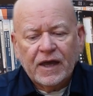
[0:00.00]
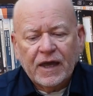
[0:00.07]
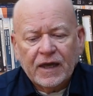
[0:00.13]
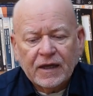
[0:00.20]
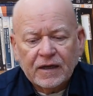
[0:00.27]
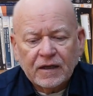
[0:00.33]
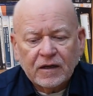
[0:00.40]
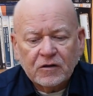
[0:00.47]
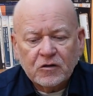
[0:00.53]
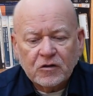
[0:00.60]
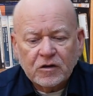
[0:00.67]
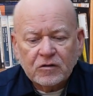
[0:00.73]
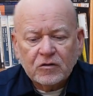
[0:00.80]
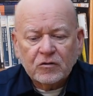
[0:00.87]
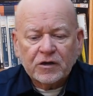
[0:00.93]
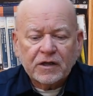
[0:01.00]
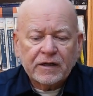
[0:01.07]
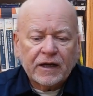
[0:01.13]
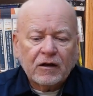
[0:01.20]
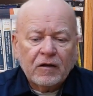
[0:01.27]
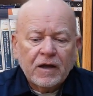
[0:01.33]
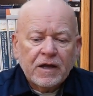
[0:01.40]
And then you can do it.
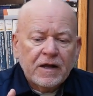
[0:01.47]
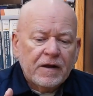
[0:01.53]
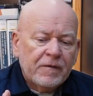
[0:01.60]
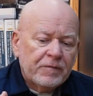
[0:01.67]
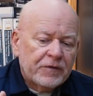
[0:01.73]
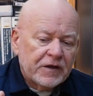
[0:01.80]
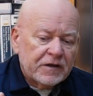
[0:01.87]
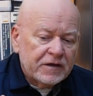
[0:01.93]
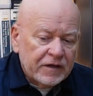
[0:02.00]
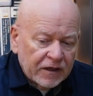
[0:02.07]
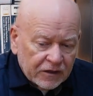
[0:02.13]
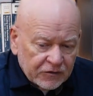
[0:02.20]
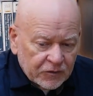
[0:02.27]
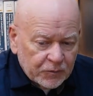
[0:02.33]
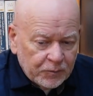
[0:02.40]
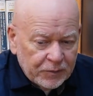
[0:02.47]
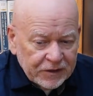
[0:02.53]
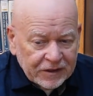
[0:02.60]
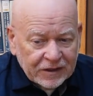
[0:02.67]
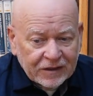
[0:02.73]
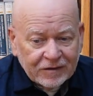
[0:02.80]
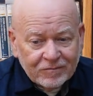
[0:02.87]
Now, the next
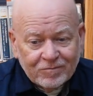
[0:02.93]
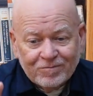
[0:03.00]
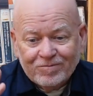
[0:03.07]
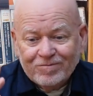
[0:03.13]
big